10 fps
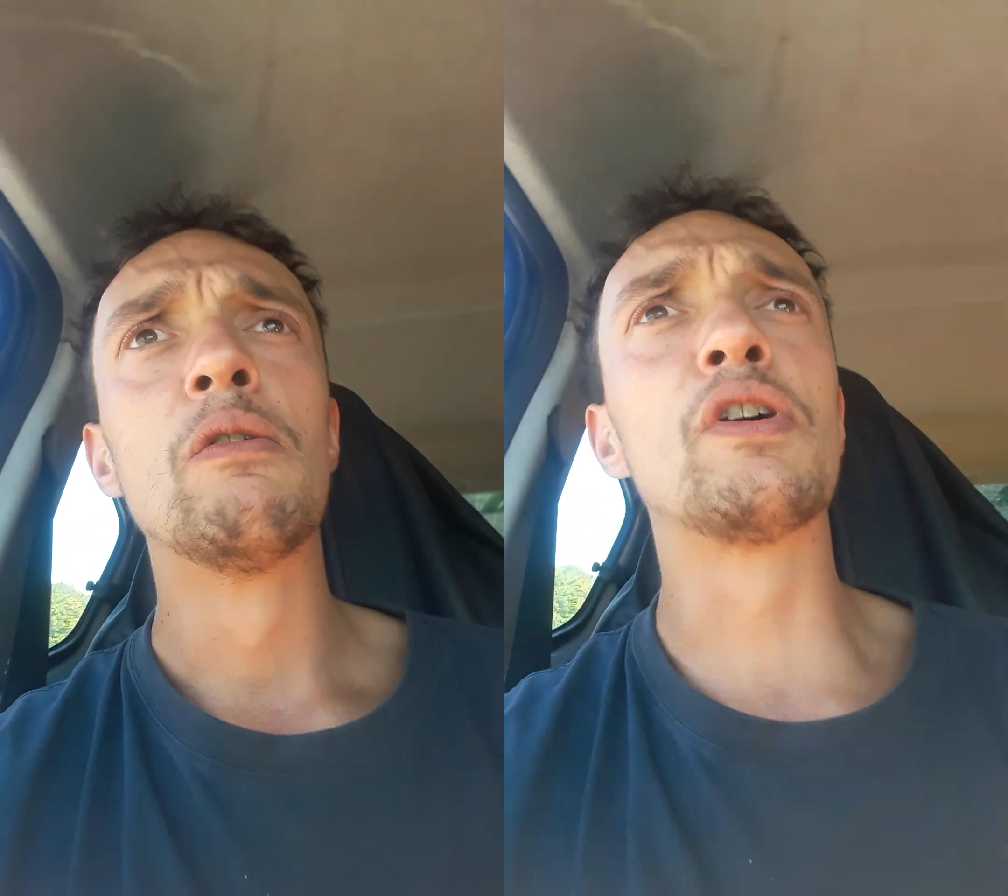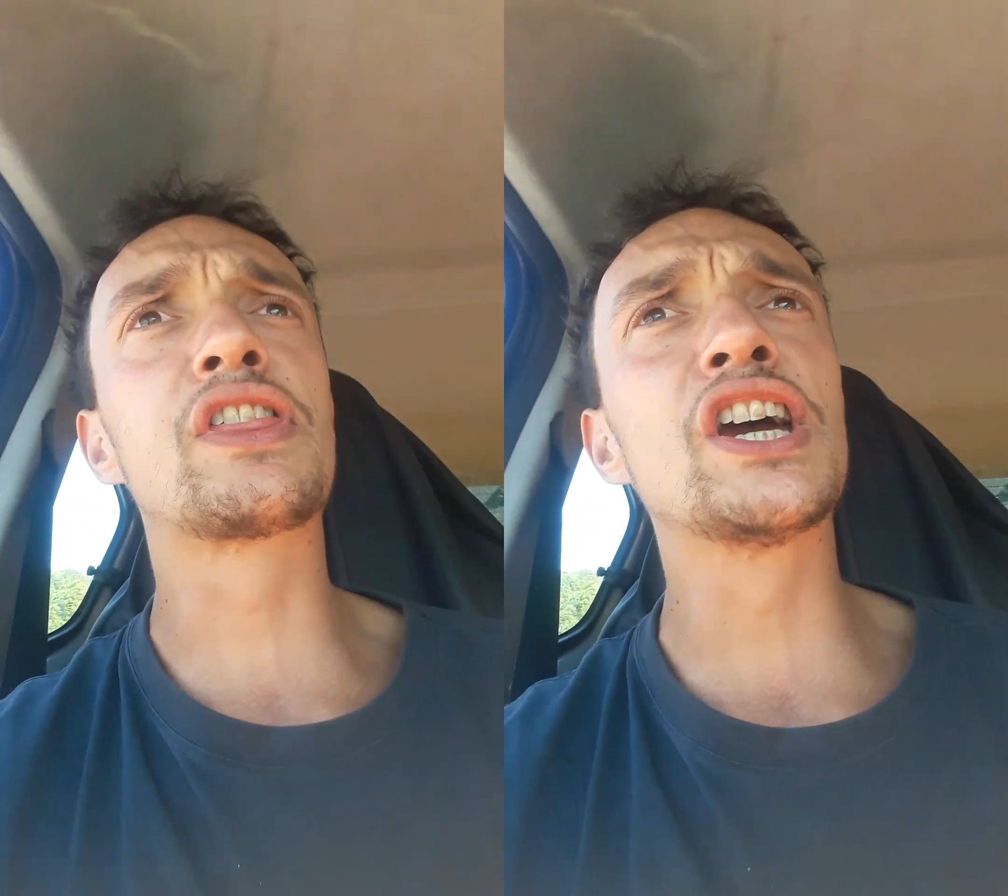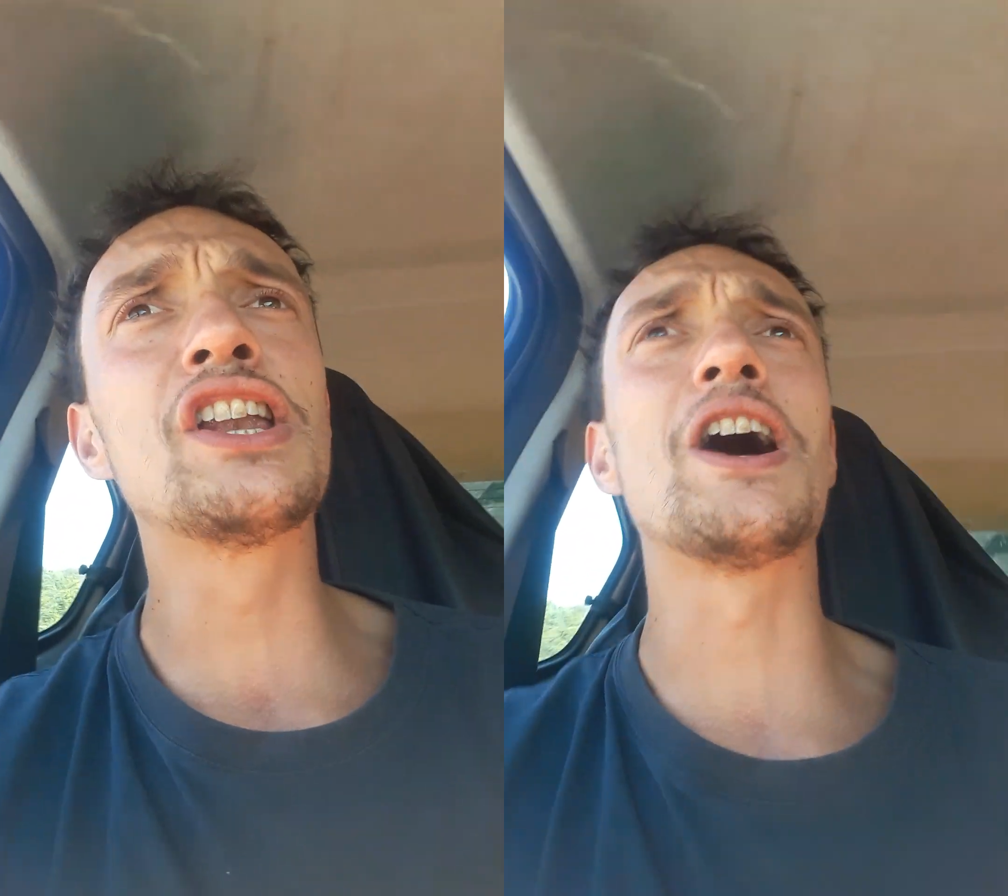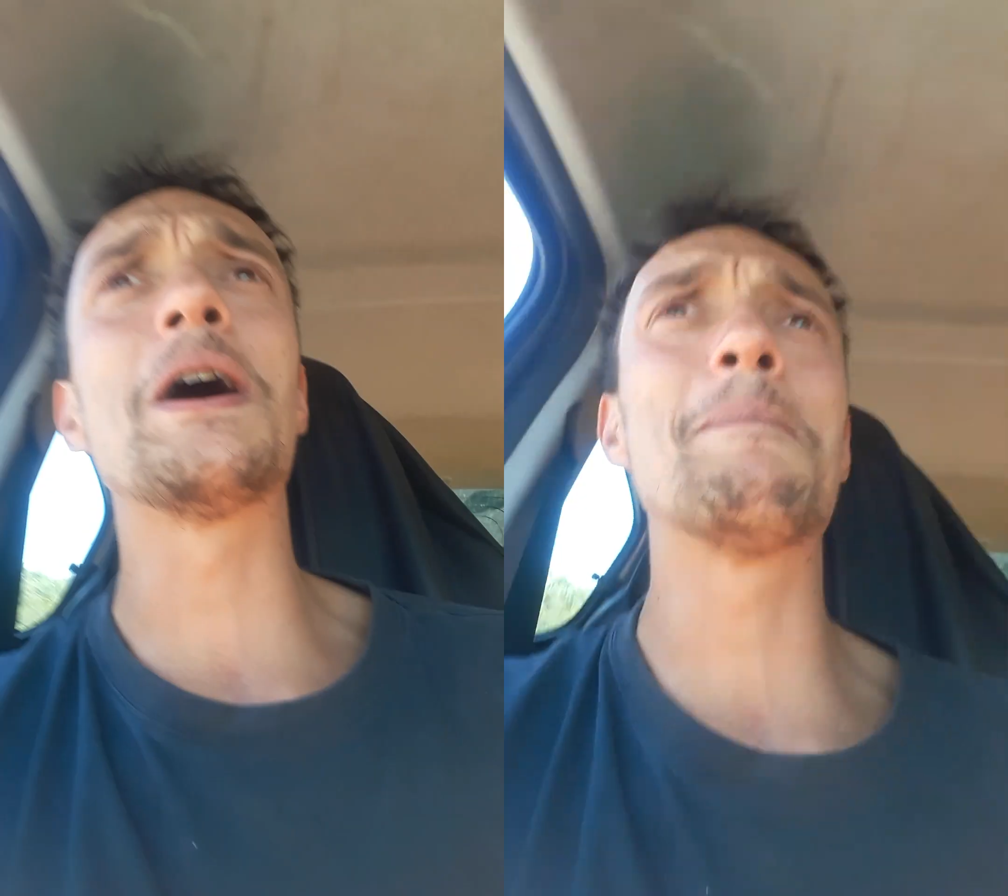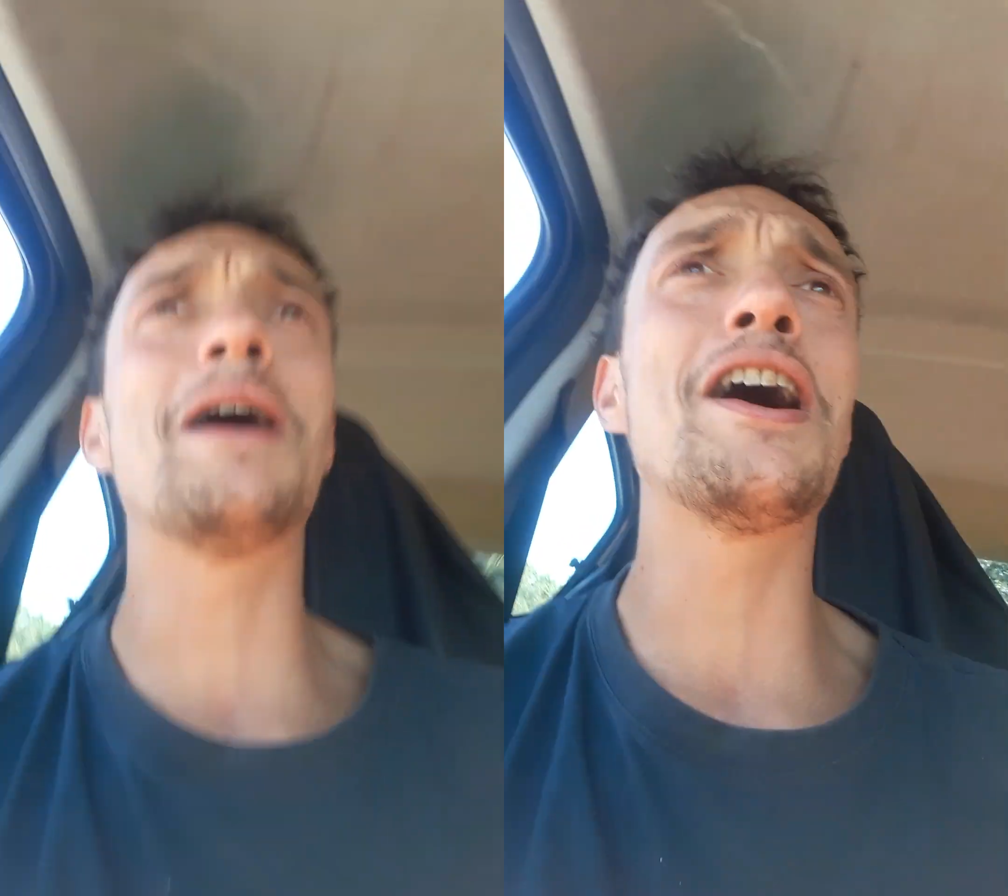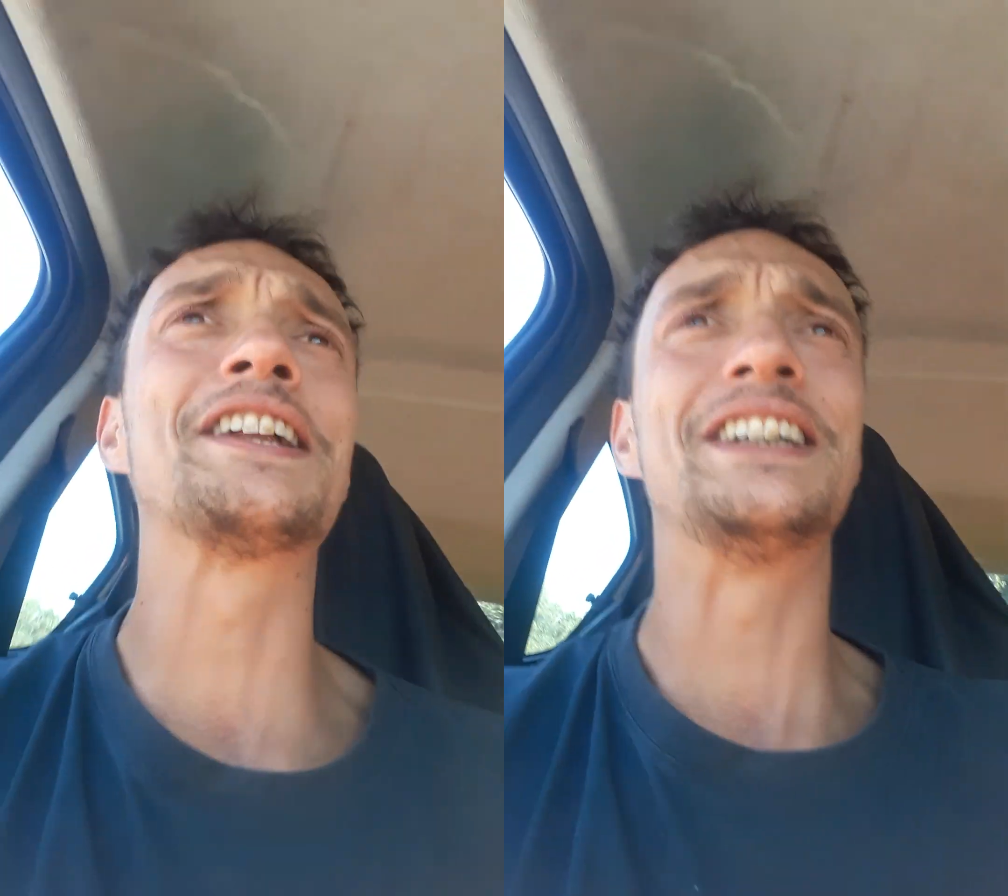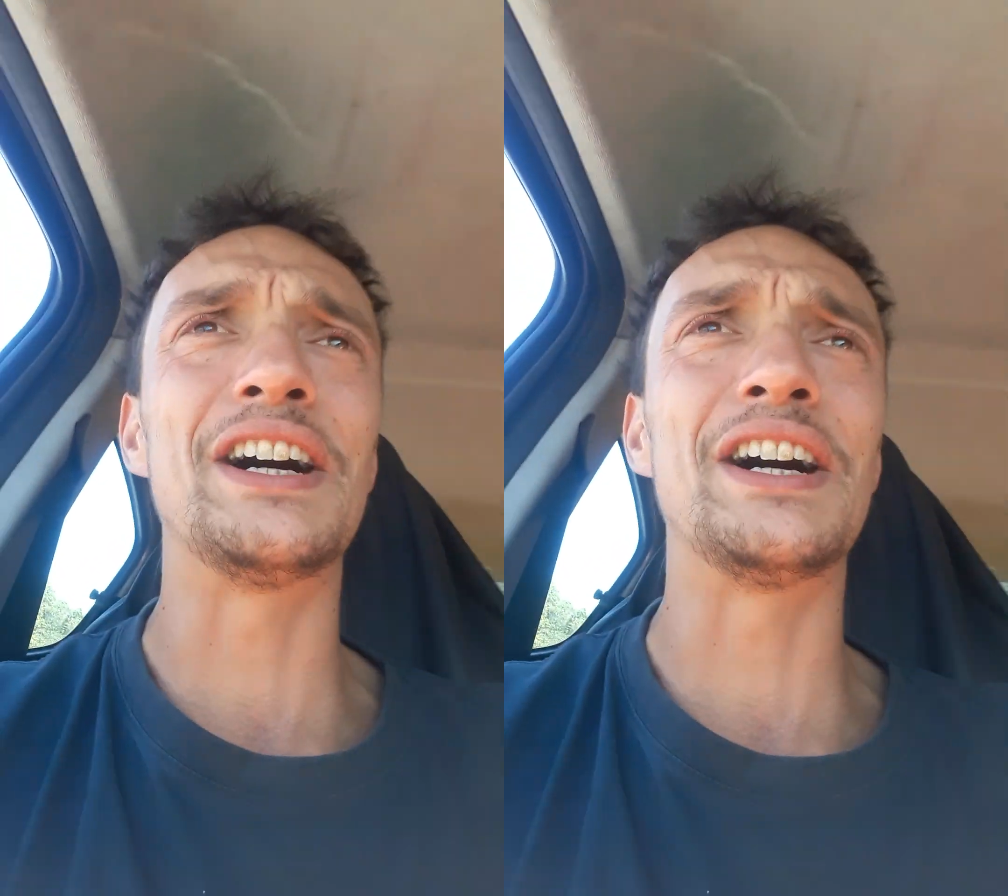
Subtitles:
within a matter